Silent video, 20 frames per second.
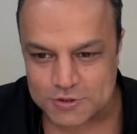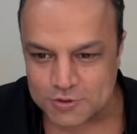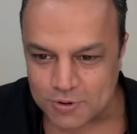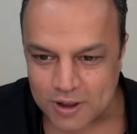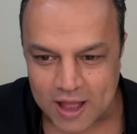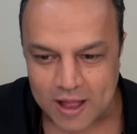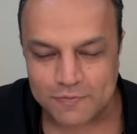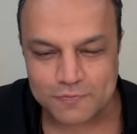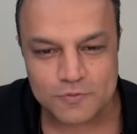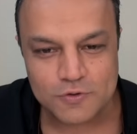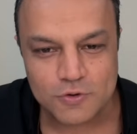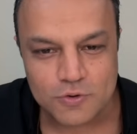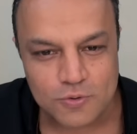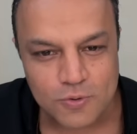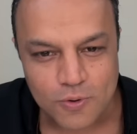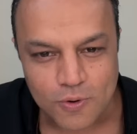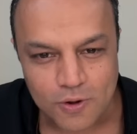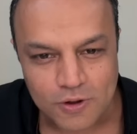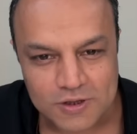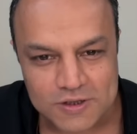You have to
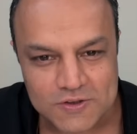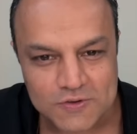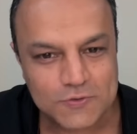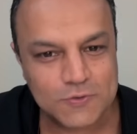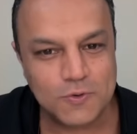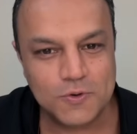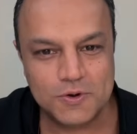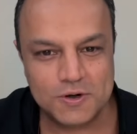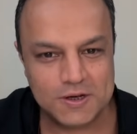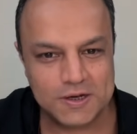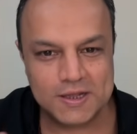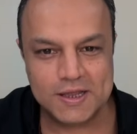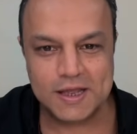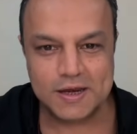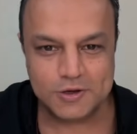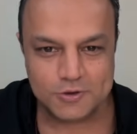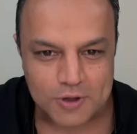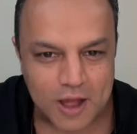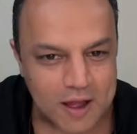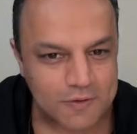do all this orally
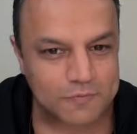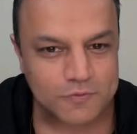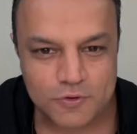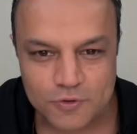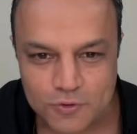and you have